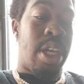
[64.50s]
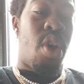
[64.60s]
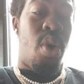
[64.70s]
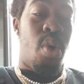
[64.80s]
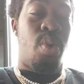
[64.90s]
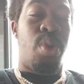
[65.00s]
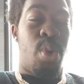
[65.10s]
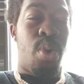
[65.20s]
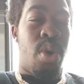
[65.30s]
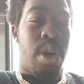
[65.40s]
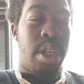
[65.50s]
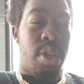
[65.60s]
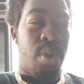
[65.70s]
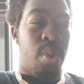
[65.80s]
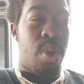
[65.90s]
was like an old school
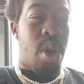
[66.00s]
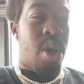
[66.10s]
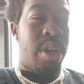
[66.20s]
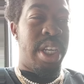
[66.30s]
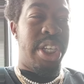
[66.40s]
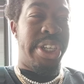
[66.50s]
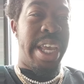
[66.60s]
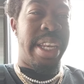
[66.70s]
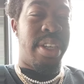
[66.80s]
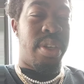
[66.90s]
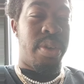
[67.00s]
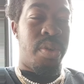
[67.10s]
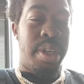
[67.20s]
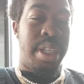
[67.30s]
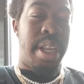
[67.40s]
cartoon called The Jets
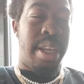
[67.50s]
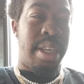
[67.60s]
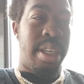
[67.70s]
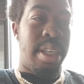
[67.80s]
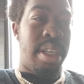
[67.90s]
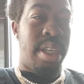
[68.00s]
or something,